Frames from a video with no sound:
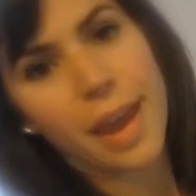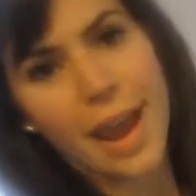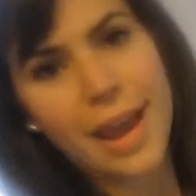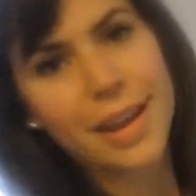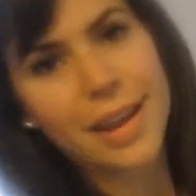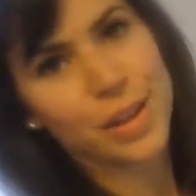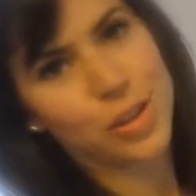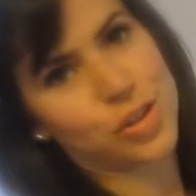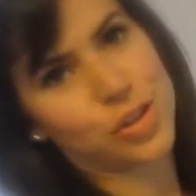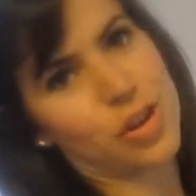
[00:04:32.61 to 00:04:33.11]

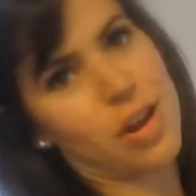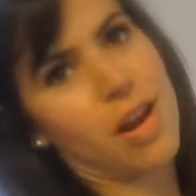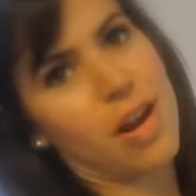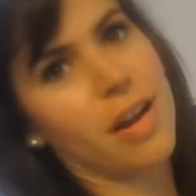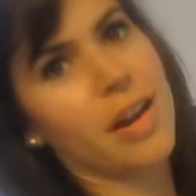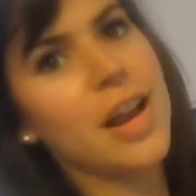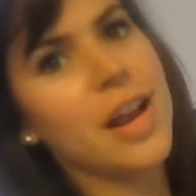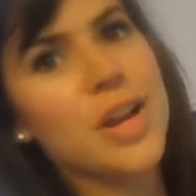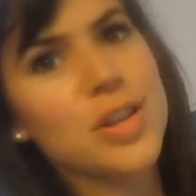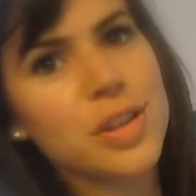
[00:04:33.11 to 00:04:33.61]
canning
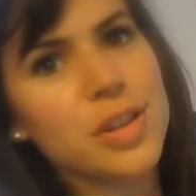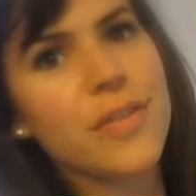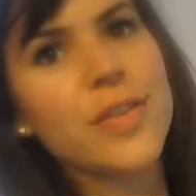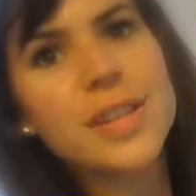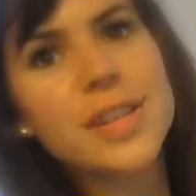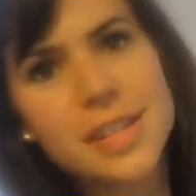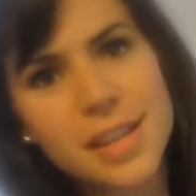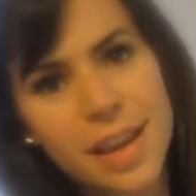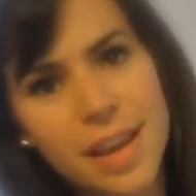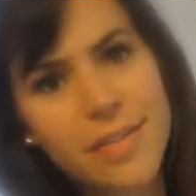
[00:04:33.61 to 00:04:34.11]
jar. So if
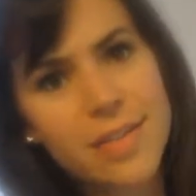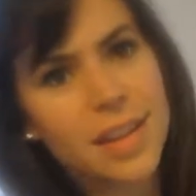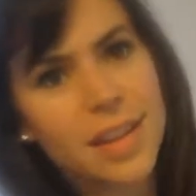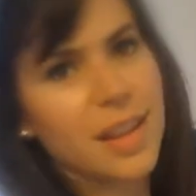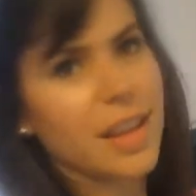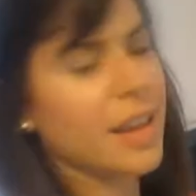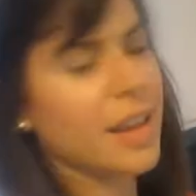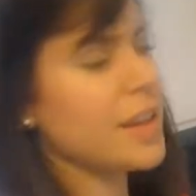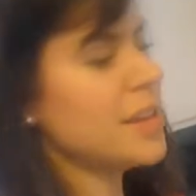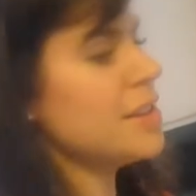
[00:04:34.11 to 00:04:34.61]
you save the
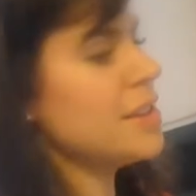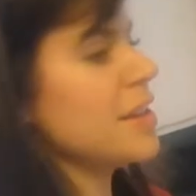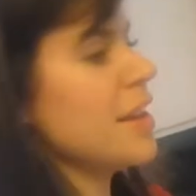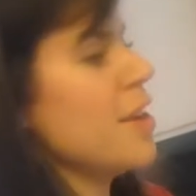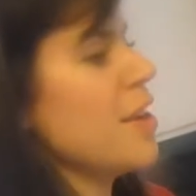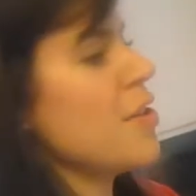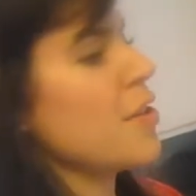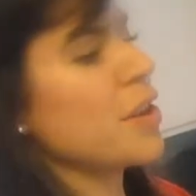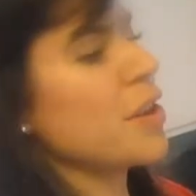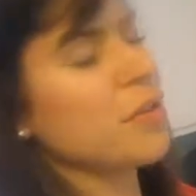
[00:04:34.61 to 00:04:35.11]
lids,
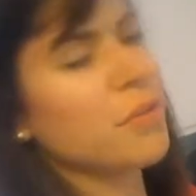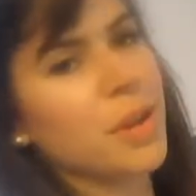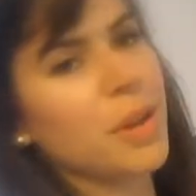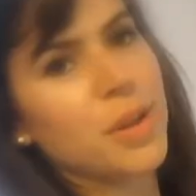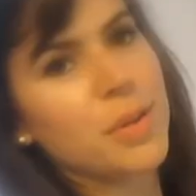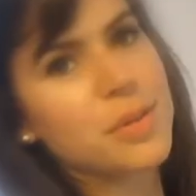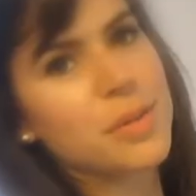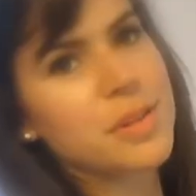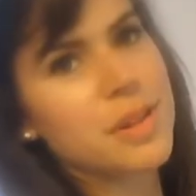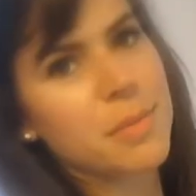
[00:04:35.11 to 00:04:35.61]
you can
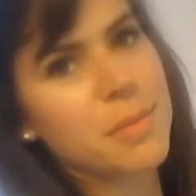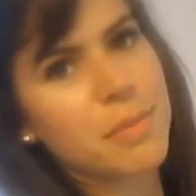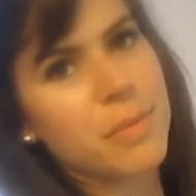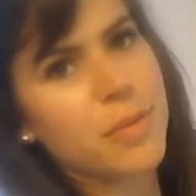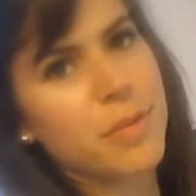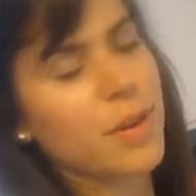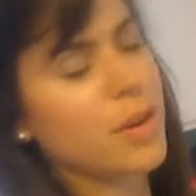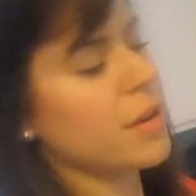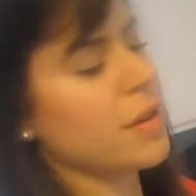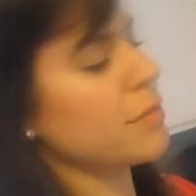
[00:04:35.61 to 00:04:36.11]
reuse them
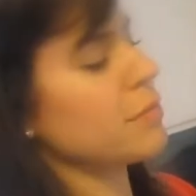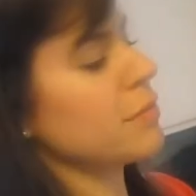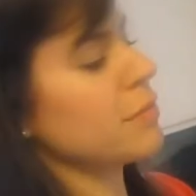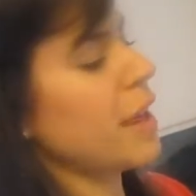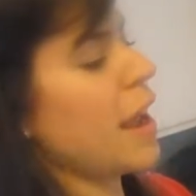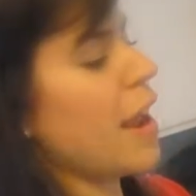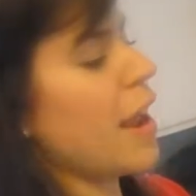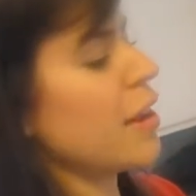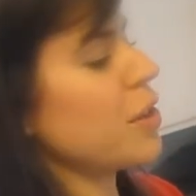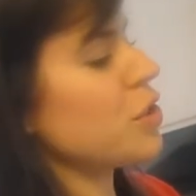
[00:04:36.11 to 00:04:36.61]
for
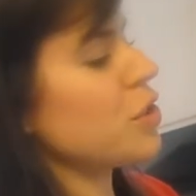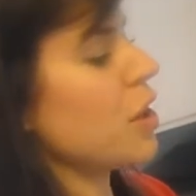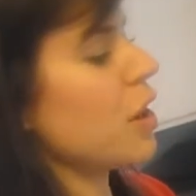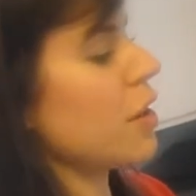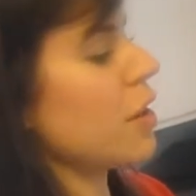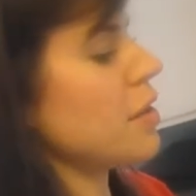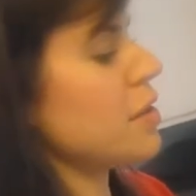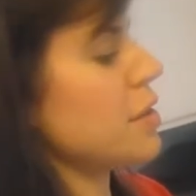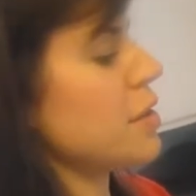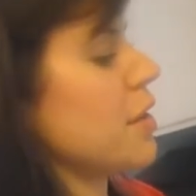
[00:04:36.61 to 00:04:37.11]
canning
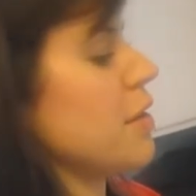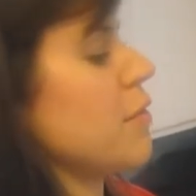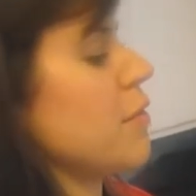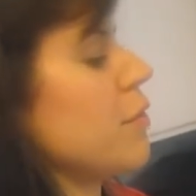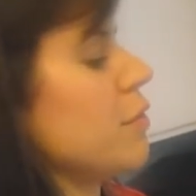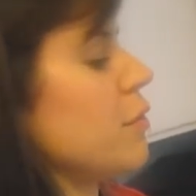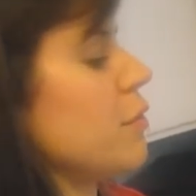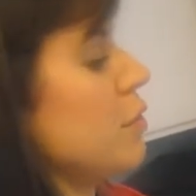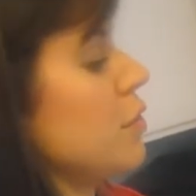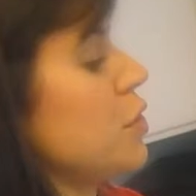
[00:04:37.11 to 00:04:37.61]
jars and
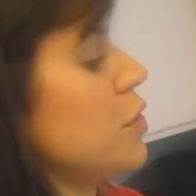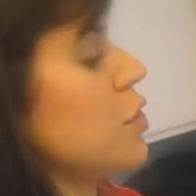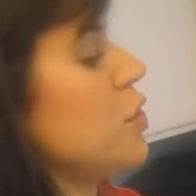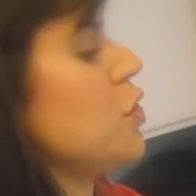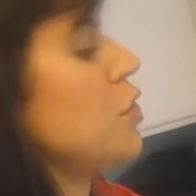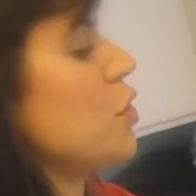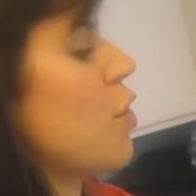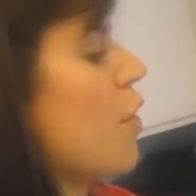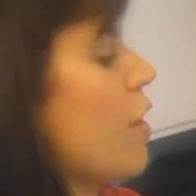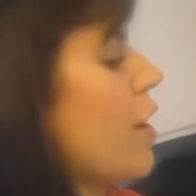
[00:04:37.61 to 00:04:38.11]

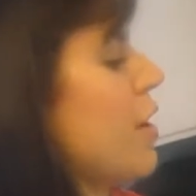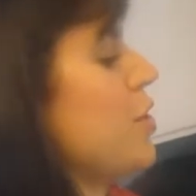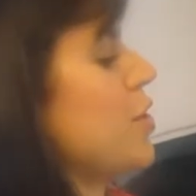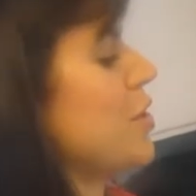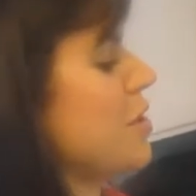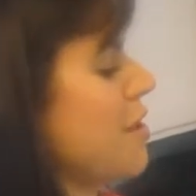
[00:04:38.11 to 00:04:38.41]
Shut storage. the